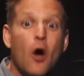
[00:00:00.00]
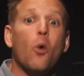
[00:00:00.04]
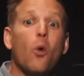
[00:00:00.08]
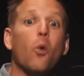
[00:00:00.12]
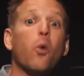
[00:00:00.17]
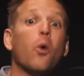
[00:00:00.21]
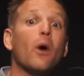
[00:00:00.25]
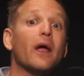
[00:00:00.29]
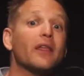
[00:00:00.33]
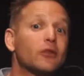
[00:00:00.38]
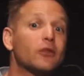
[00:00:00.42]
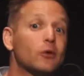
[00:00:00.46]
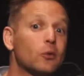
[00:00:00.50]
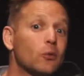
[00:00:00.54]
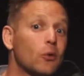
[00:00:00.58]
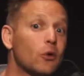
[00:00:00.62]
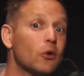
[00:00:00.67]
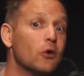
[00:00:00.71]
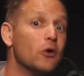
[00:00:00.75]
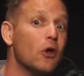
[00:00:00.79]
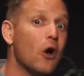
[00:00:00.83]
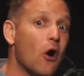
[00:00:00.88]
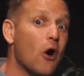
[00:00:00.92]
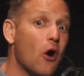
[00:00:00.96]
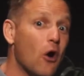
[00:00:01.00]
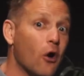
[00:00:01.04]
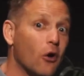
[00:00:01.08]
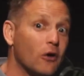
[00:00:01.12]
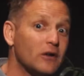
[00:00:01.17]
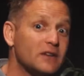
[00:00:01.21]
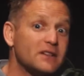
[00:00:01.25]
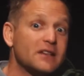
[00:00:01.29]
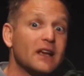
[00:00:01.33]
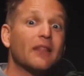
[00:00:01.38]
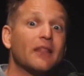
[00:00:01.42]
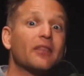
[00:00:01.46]
whether or
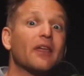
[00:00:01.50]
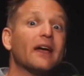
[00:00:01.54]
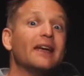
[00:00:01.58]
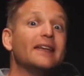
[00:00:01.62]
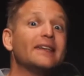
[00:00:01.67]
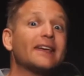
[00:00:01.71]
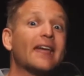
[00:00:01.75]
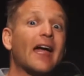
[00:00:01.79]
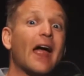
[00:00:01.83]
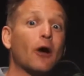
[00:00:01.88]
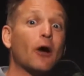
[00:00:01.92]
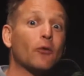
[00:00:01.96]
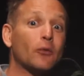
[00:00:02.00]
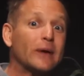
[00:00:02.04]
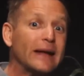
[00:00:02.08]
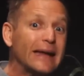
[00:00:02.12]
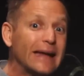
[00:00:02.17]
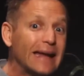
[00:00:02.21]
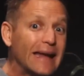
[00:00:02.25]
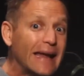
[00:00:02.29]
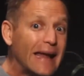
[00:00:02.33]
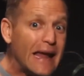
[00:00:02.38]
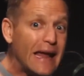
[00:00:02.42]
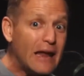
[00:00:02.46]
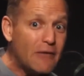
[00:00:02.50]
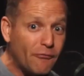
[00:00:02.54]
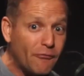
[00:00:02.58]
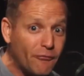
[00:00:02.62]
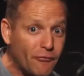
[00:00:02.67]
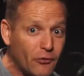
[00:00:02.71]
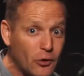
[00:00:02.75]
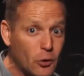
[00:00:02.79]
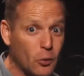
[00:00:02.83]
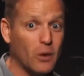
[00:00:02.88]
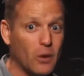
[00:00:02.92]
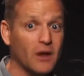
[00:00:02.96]
not they carry
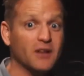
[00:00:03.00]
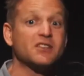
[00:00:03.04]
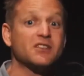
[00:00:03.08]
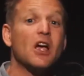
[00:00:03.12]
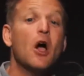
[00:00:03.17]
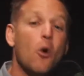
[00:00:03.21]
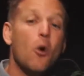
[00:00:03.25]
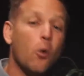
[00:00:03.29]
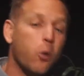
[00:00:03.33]
influence,